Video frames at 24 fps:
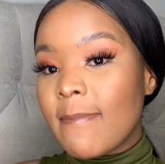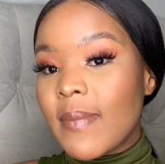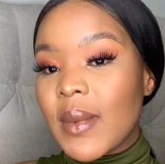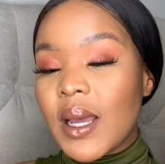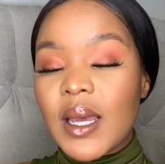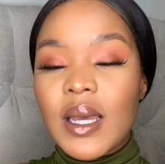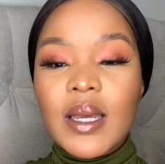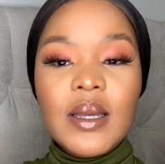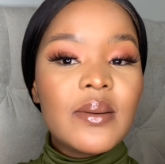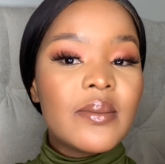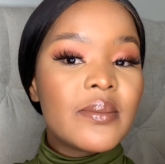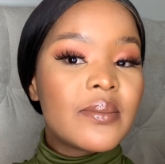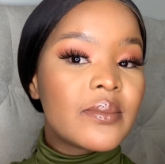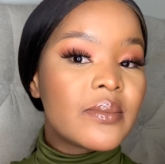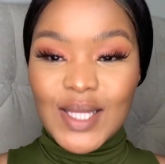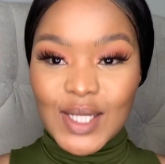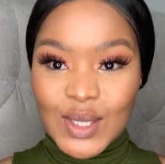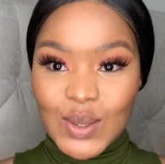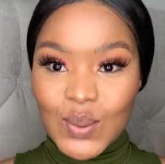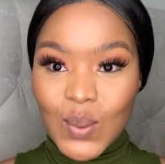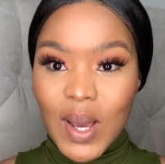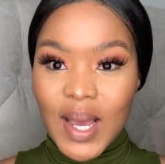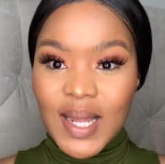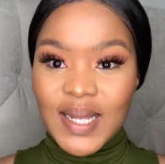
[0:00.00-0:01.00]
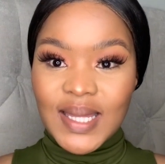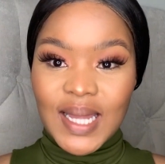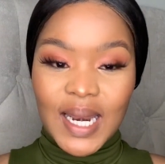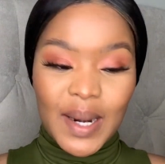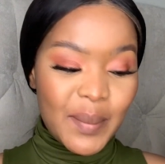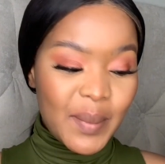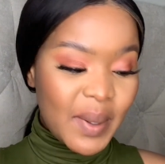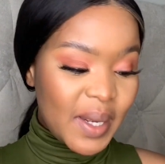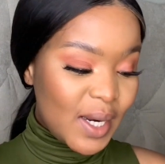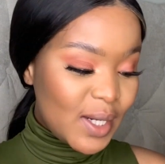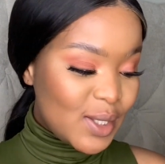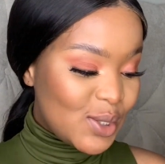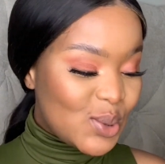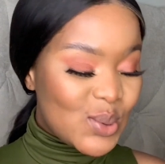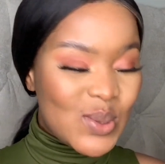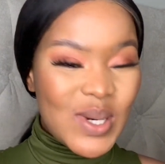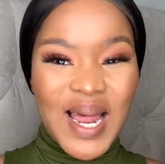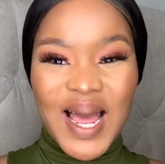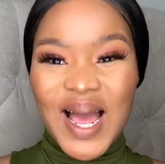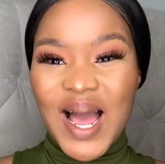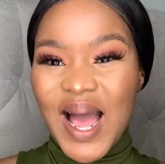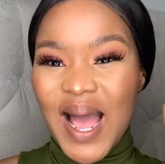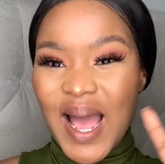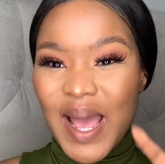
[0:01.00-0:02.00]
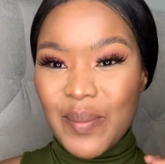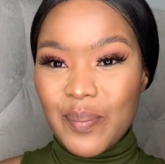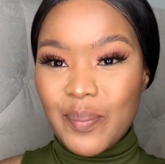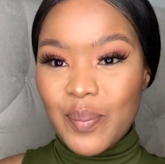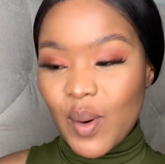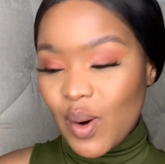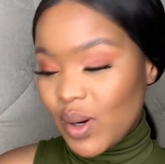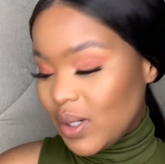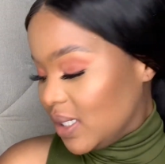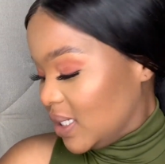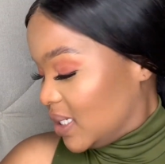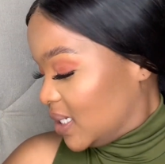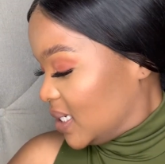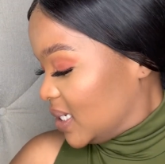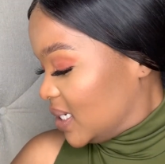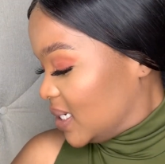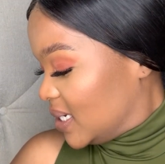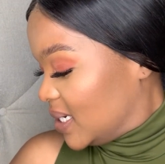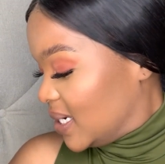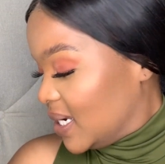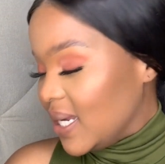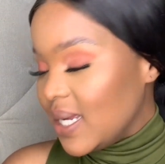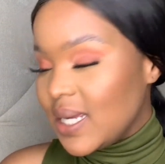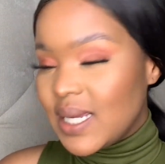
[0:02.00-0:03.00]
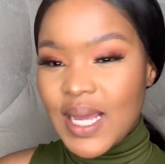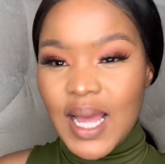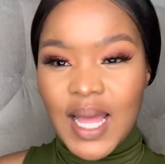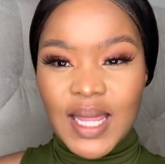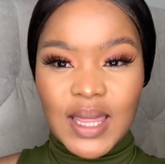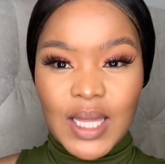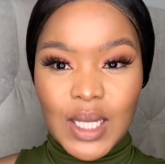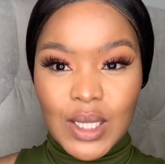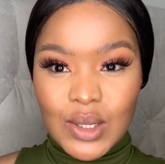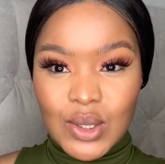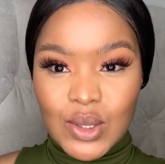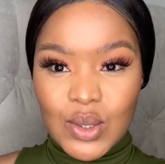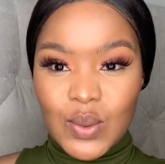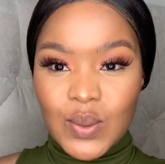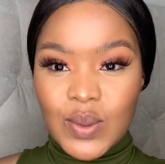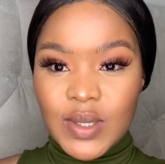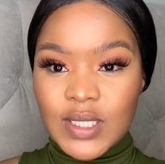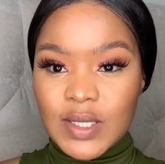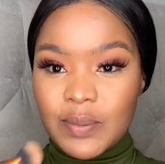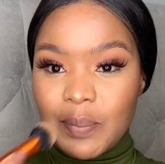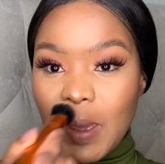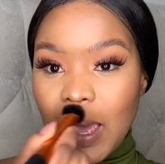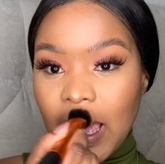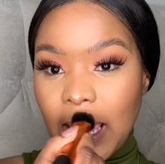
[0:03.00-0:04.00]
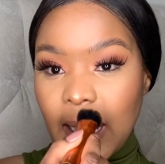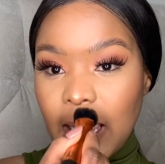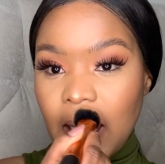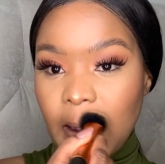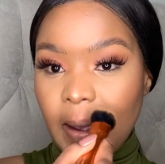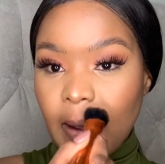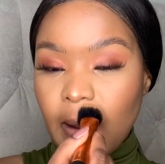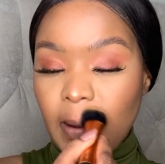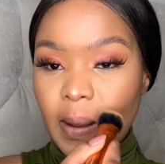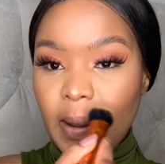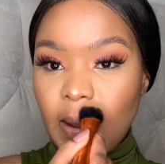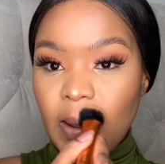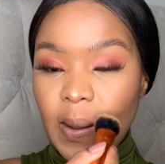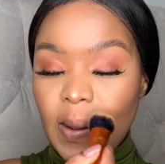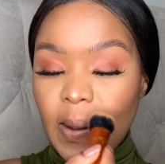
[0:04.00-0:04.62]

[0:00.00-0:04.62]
Hey, this one that I'm going to do now, I bought, I think, 2 weeks back.